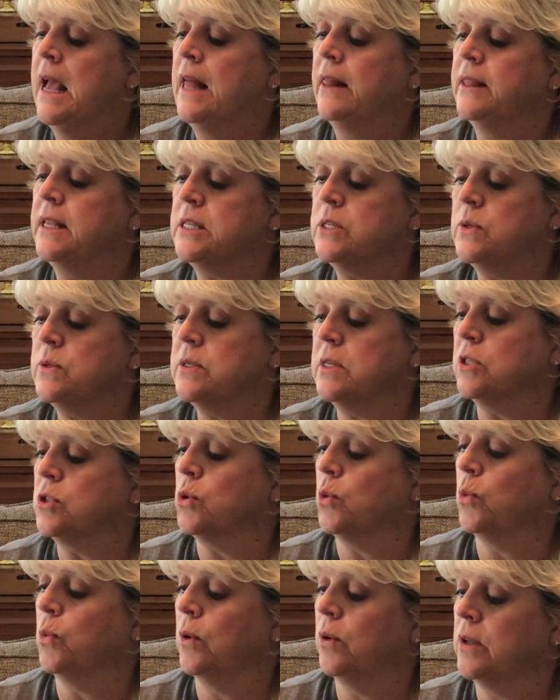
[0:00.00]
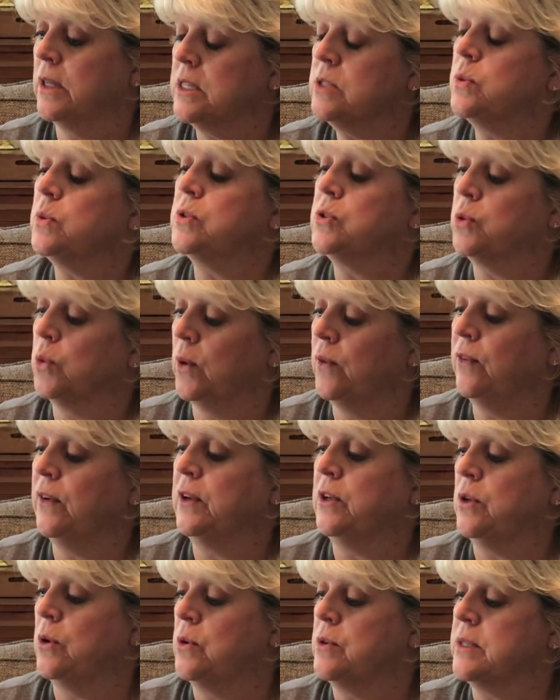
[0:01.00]
This was terrific
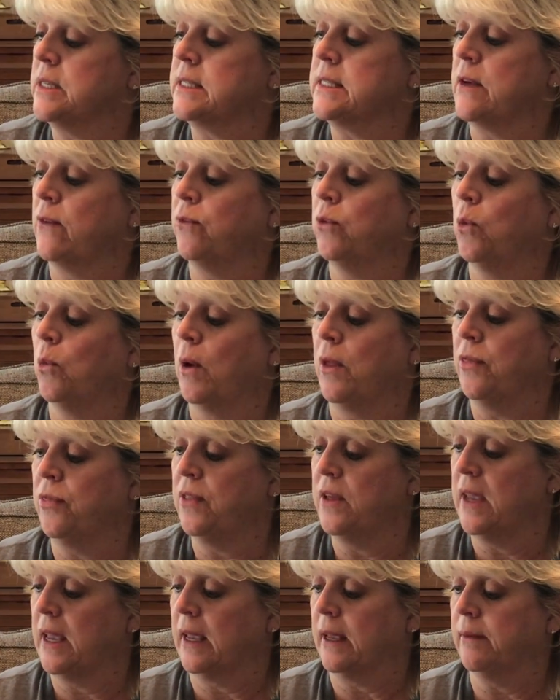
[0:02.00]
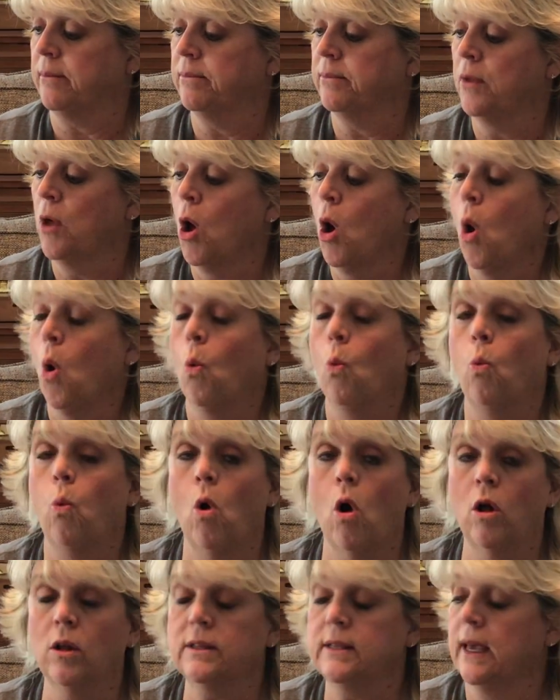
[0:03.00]
news except for one thing.
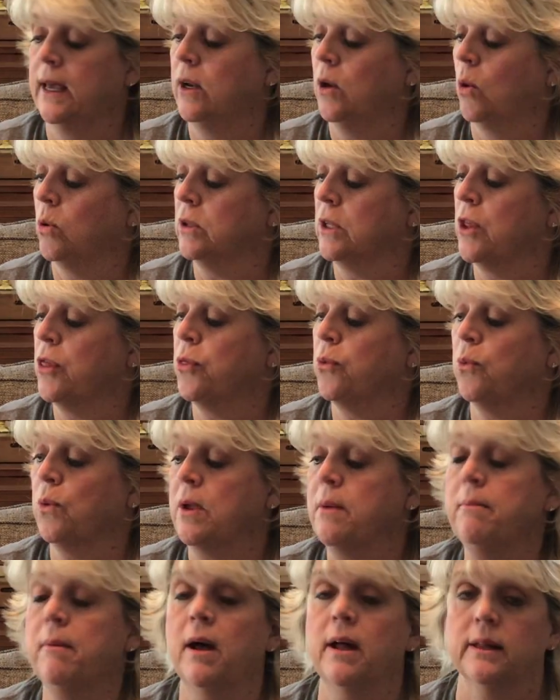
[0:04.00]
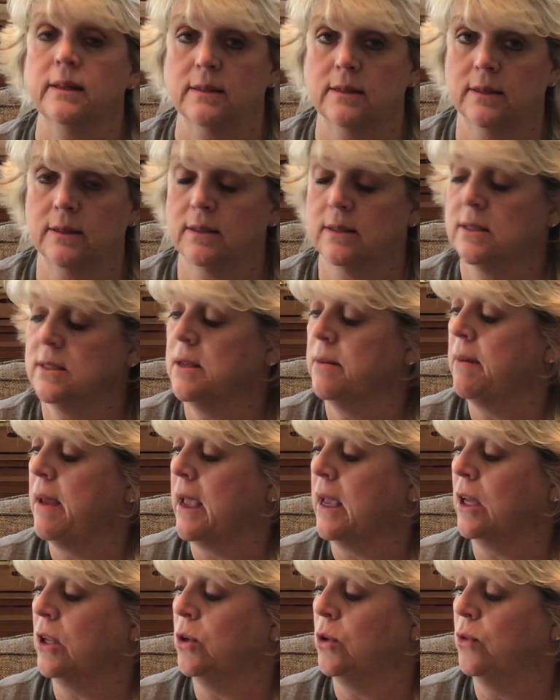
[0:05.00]
Walt had only 3 months to
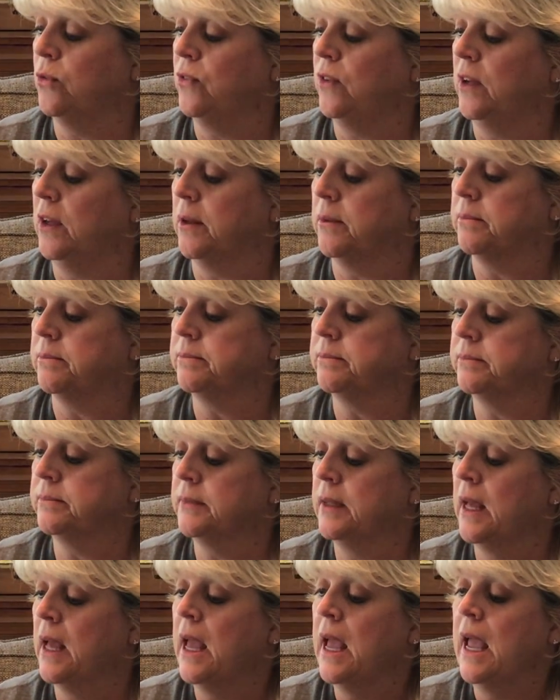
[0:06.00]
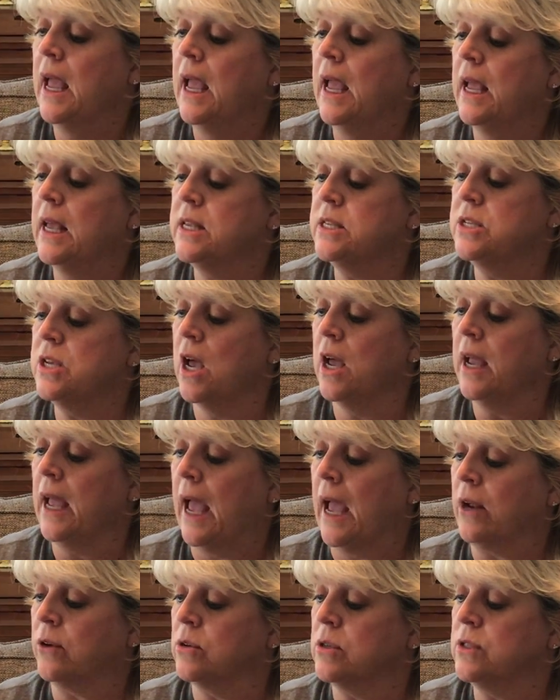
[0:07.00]
make a new film. His young
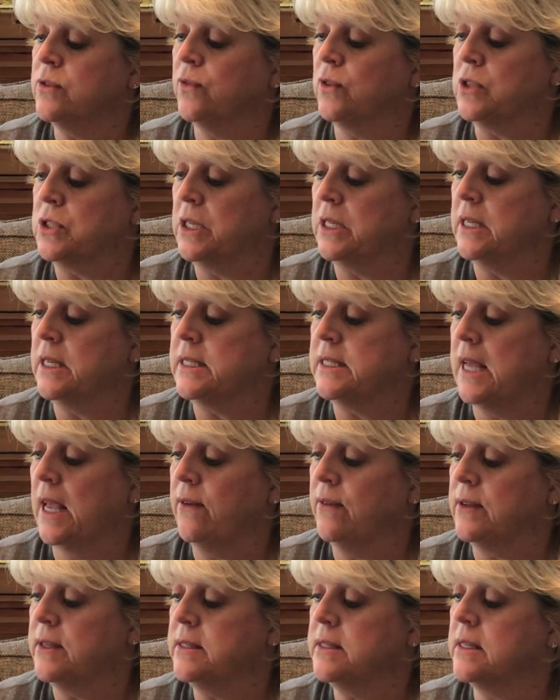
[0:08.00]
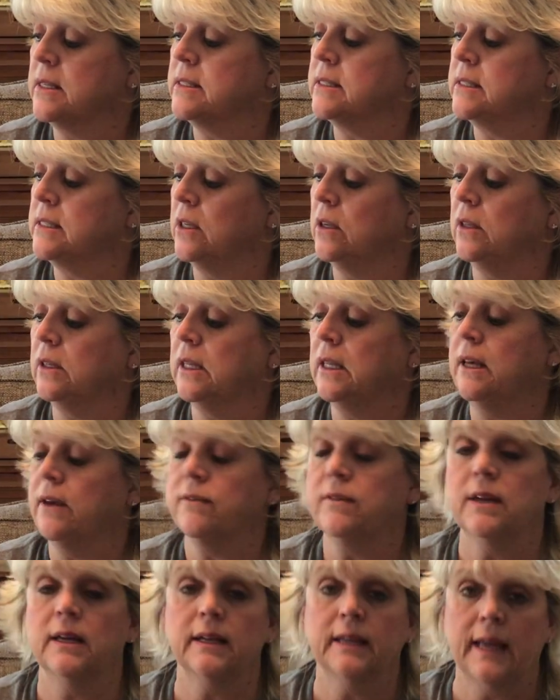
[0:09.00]
actress Virginia Davis still
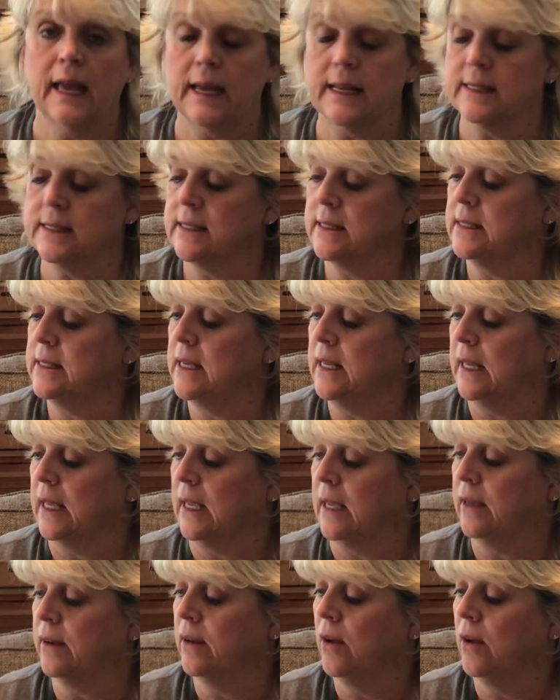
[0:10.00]
lived in Kansas City.